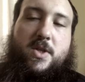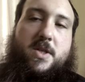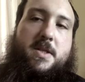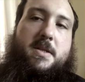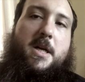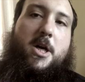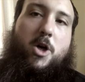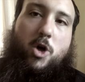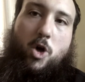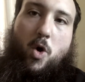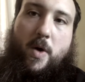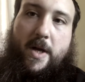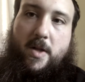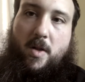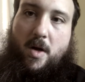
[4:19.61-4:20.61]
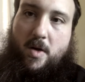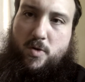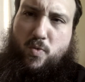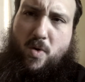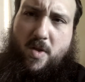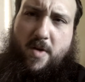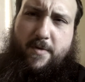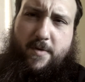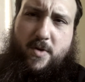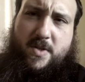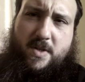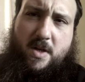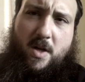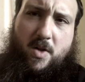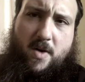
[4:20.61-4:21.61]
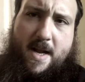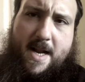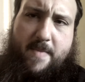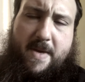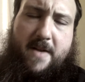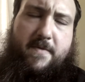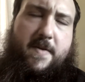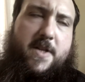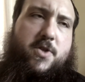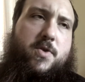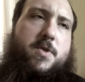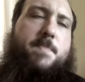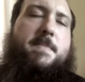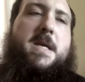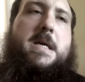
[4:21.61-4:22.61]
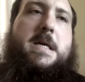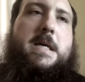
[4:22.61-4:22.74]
just going along as one of their first colored animated features.